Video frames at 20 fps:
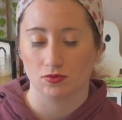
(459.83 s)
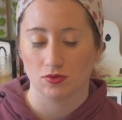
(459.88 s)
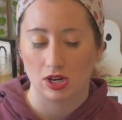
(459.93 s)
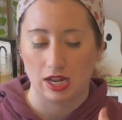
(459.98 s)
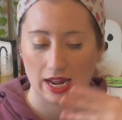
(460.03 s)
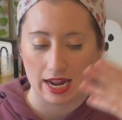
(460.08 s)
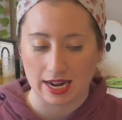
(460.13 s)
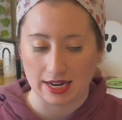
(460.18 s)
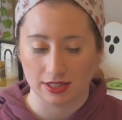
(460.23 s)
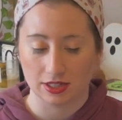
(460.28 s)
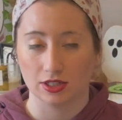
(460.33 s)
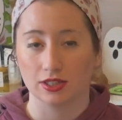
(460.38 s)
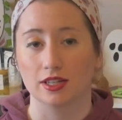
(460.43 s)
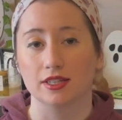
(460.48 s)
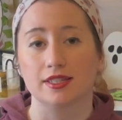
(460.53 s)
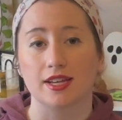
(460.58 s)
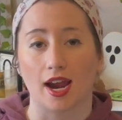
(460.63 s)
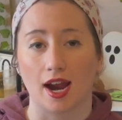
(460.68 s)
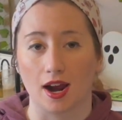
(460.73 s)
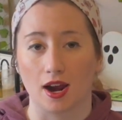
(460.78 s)
into the
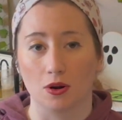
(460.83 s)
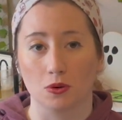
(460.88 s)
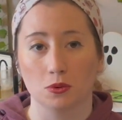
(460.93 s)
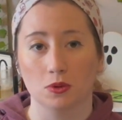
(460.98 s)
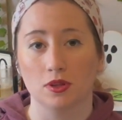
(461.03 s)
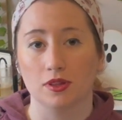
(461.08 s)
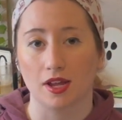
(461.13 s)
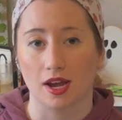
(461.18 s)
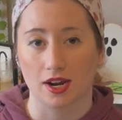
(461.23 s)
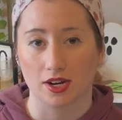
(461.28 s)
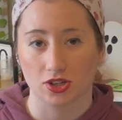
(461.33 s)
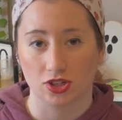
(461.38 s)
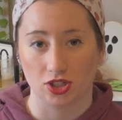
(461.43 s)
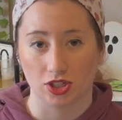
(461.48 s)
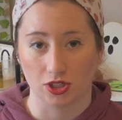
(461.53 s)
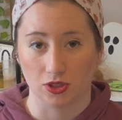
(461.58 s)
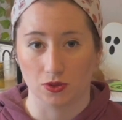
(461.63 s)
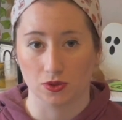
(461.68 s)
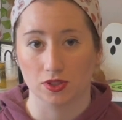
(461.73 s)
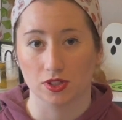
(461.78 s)
town that she
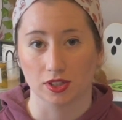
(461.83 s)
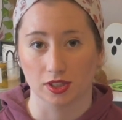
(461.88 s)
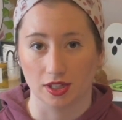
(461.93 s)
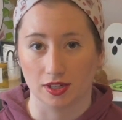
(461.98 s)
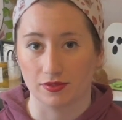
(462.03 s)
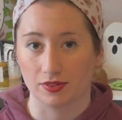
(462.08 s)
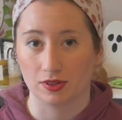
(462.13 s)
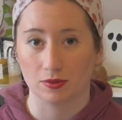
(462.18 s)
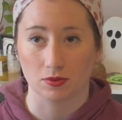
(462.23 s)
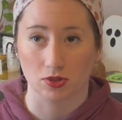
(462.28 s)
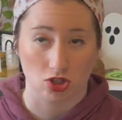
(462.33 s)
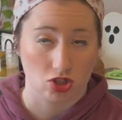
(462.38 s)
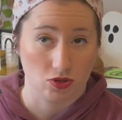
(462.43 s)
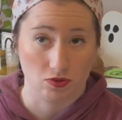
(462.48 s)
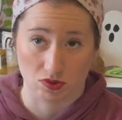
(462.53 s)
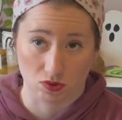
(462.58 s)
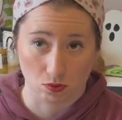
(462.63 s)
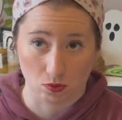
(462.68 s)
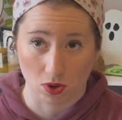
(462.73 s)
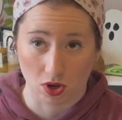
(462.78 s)
used to live in when she
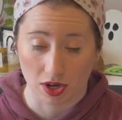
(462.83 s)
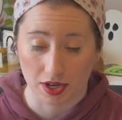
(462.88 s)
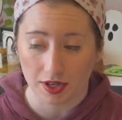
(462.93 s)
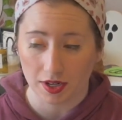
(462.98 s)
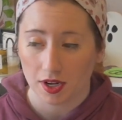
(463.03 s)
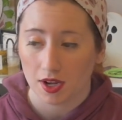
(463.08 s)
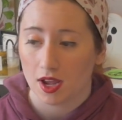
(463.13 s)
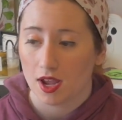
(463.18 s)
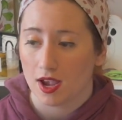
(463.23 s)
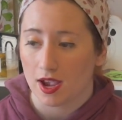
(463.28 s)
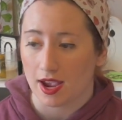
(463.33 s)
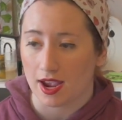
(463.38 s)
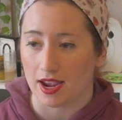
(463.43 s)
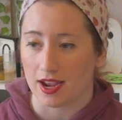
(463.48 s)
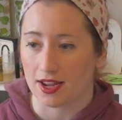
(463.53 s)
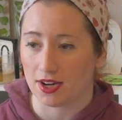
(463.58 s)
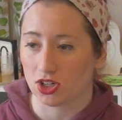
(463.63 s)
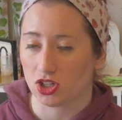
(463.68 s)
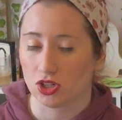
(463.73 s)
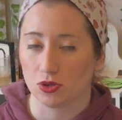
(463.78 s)
was 1.
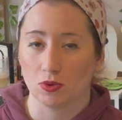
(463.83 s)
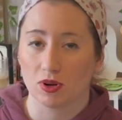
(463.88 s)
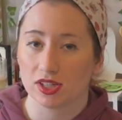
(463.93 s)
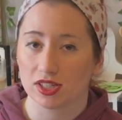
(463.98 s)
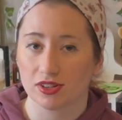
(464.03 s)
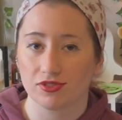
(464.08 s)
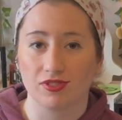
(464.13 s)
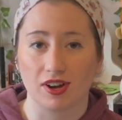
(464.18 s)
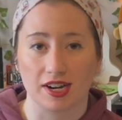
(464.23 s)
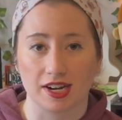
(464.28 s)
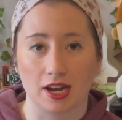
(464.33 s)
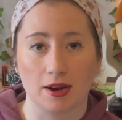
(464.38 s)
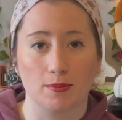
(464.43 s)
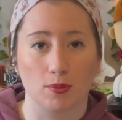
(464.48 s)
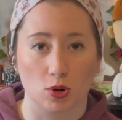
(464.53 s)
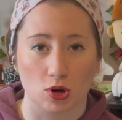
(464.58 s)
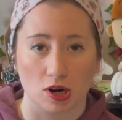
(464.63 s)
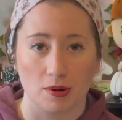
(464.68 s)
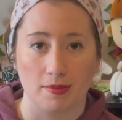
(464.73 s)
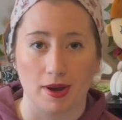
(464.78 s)
And she wants to find out
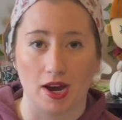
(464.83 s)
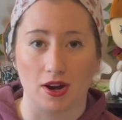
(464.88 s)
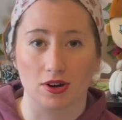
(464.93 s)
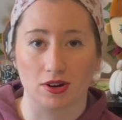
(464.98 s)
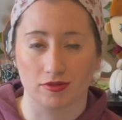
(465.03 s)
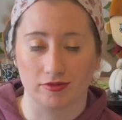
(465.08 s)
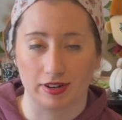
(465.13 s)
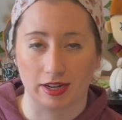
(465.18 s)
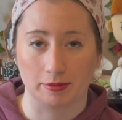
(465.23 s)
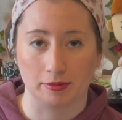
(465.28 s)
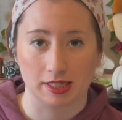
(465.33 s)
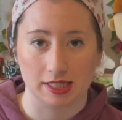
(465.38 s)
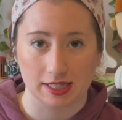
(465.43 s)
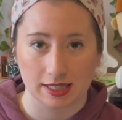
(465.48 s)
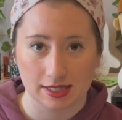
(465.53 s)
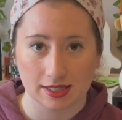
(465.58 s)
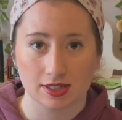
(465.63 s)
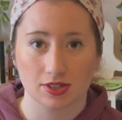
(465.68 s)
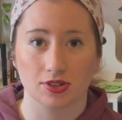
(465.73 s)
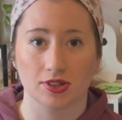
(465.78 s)
more about her family's
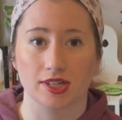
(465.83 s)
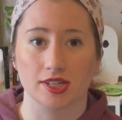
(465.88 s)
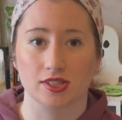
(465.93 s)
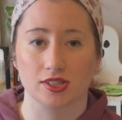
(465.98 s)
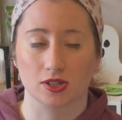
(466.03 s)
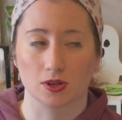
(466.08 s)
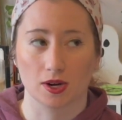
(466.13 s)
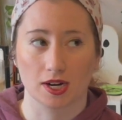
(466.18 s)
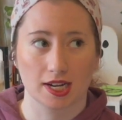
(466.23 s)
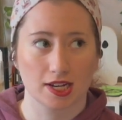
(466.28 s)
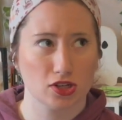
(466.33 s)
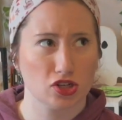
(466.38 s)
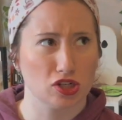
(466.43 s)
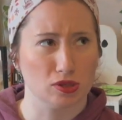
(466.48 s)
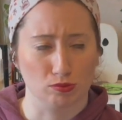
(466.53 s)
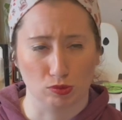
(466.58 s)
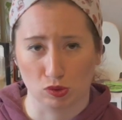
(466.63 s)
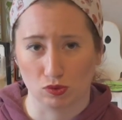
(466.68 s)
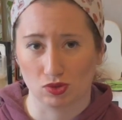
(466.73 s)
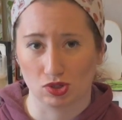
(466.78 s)
history. So I guess she
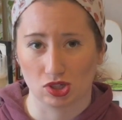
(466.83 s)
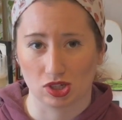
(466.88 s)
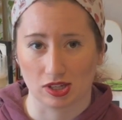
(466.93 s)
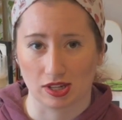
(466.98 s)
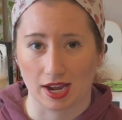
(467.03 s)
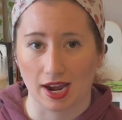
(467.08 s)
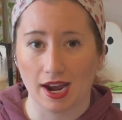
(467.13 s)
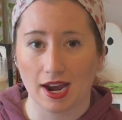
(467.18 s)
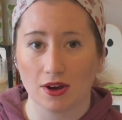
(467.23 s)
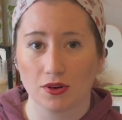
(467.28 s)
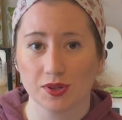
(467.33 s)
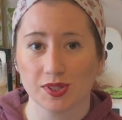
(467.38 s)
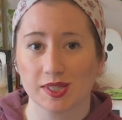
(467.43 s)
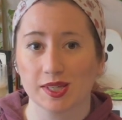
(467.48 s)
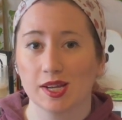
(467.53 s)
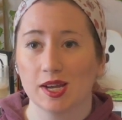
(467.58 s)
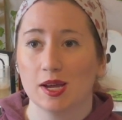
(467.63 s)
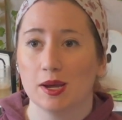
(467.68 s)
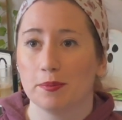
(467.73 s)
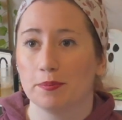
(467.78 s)
moves into the house,
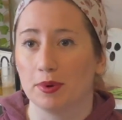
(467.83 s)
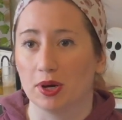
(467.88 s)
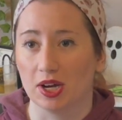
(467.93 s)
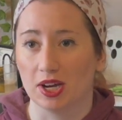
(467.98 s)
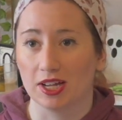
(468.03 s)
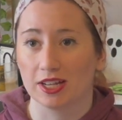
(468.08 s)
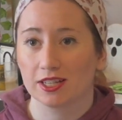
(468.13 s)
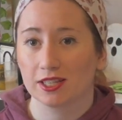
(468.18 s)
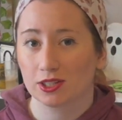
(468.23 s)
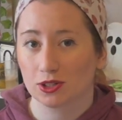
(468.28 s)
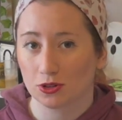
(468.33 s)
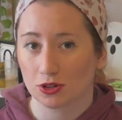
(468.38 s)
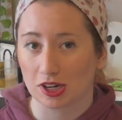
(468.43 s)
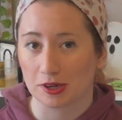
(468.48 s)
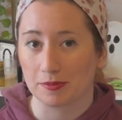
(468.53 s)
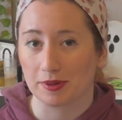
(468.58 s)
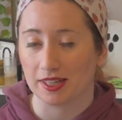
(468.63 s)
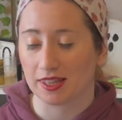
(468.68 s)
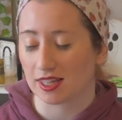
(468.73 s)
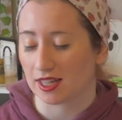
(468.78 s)
but
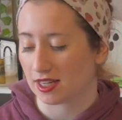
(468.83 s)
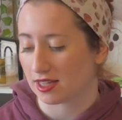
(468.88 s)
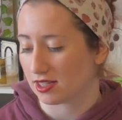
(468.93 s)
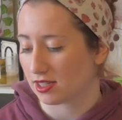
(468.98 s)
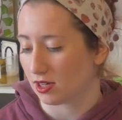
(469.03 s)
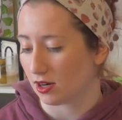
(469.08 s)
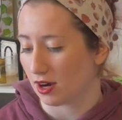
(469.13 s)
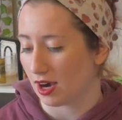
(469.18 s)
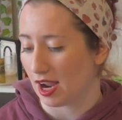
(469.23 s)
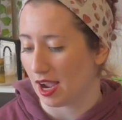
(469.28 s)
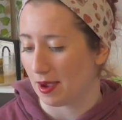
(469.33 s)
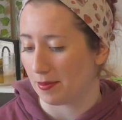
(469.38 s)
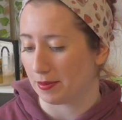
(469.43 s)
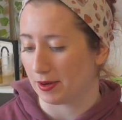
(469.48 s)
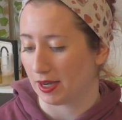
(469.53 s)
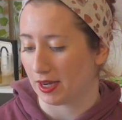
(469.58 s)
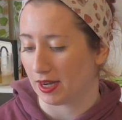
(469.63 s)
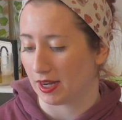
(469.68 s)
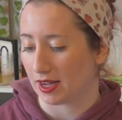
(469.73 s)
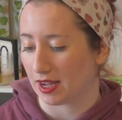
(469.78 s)
creepy things start
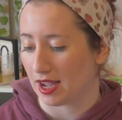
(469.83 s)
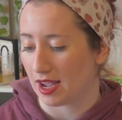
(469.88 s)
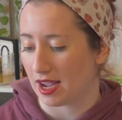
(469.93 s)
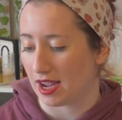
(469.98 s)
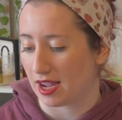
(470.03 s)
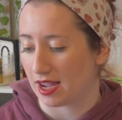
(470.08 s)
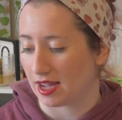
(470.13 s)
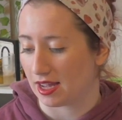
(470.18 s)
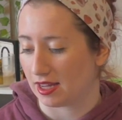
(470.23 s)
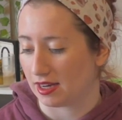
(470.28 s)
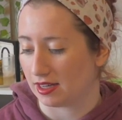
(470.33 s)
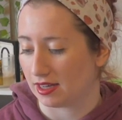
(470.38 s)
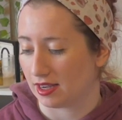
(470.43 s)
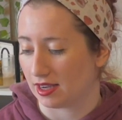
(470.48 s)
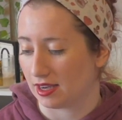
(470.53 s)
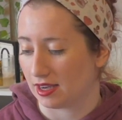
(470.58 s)
happening. And